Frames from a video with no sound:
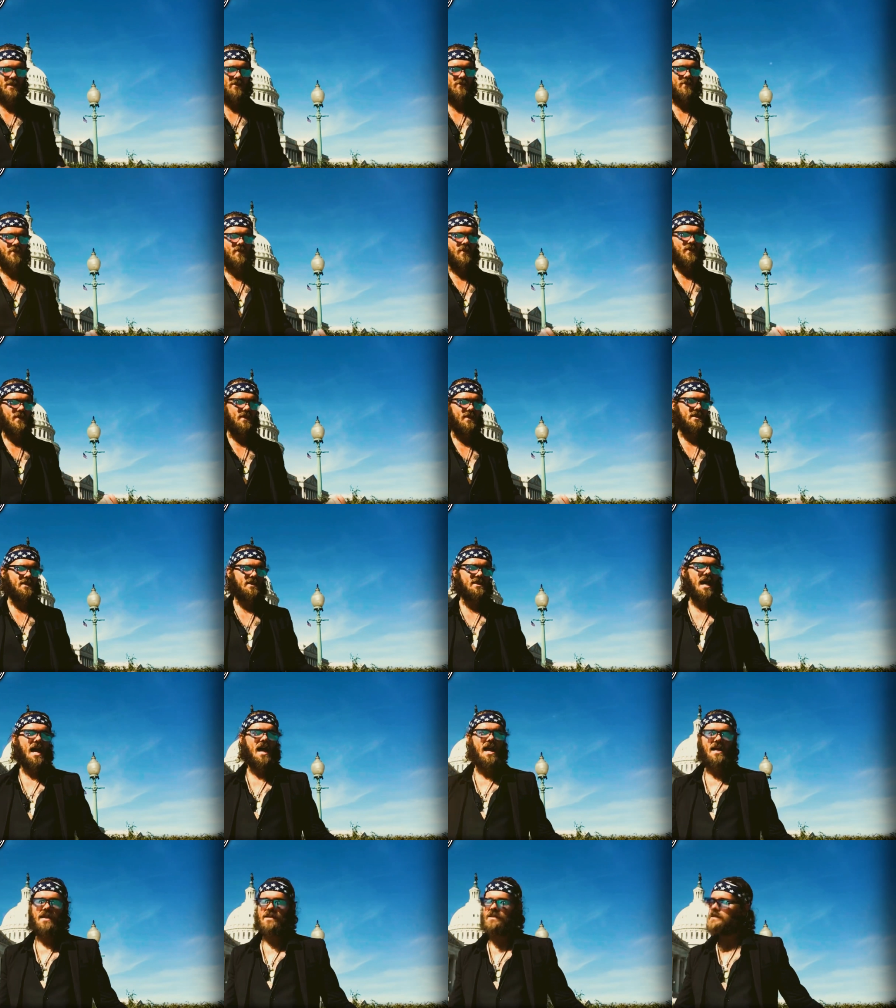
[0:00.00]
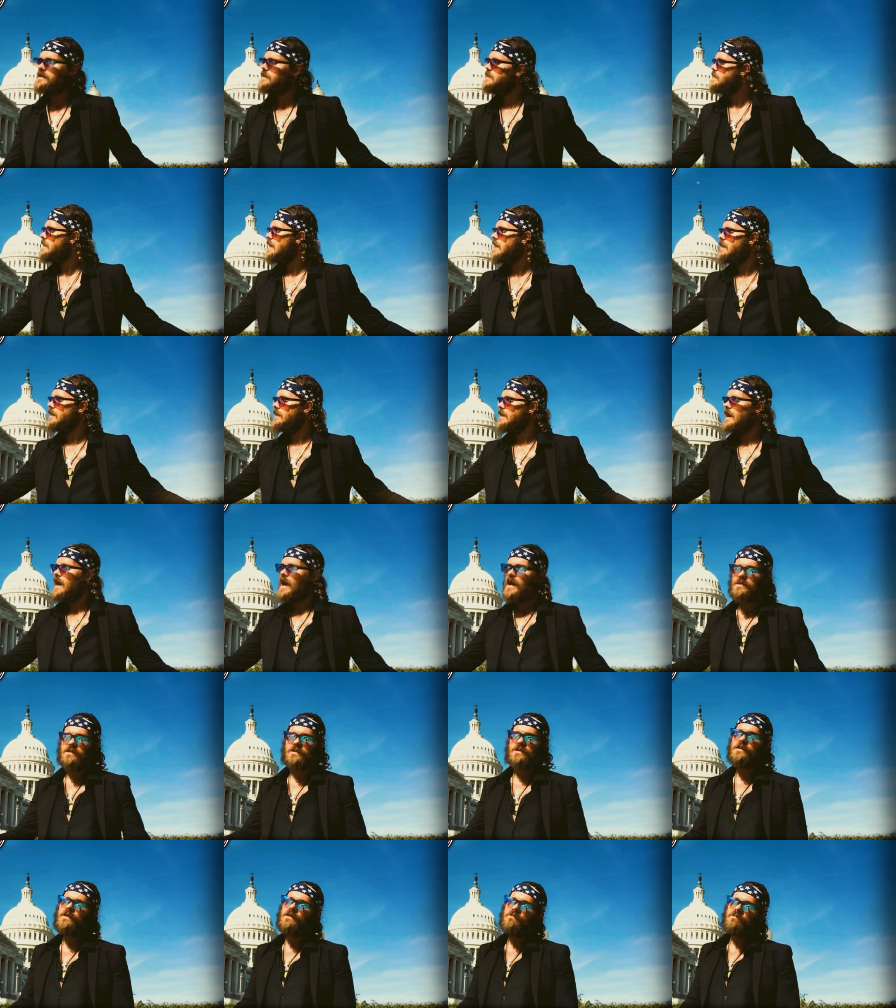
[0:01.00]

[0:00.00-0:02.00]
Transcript: within the sciences, and how they actually end up